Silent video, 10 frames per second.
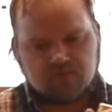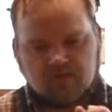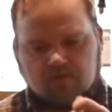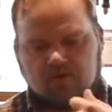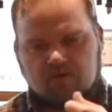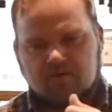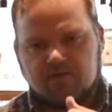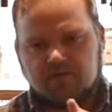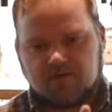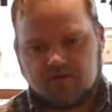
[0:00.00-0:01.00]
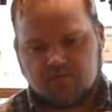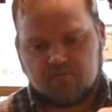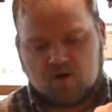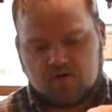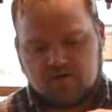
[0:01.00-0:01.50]
Then we're going to be using
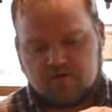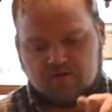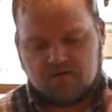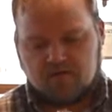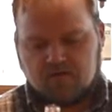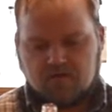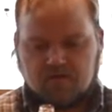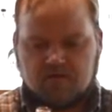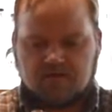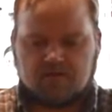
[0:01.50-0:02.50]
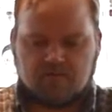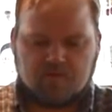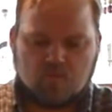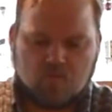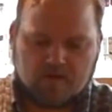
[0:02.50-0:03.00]
Campari. It's going to
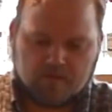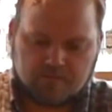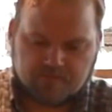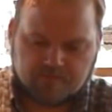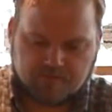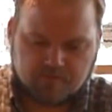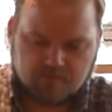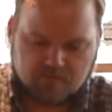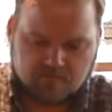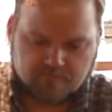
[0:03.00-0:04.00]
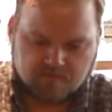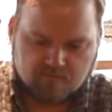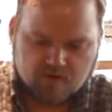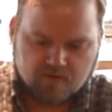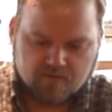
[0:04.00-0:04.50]
be 1 ounce of
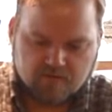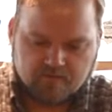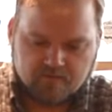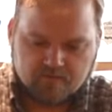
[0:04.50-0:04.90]
Campari.